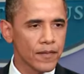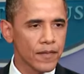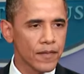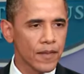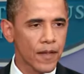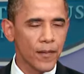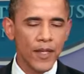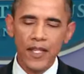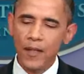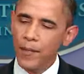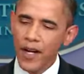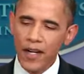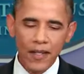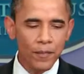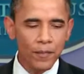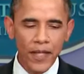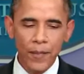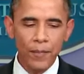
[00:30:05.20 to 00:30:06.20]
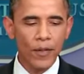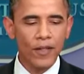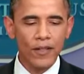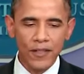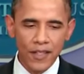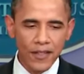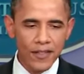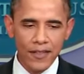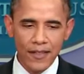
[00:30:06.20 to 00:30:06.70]
I mean, the American people are
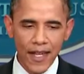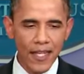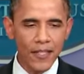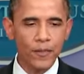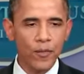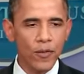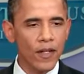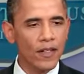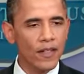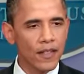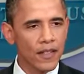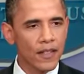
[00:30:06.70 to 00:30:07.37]
just desperate